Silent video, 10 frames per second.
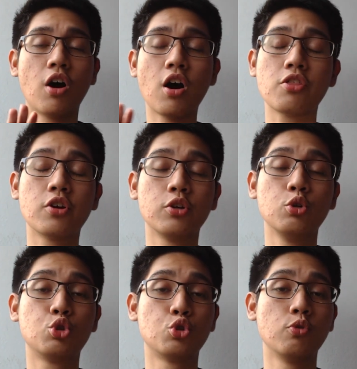other
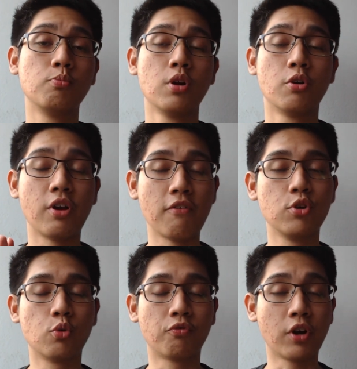YouTube
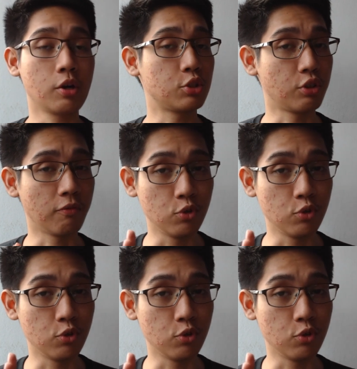fragrance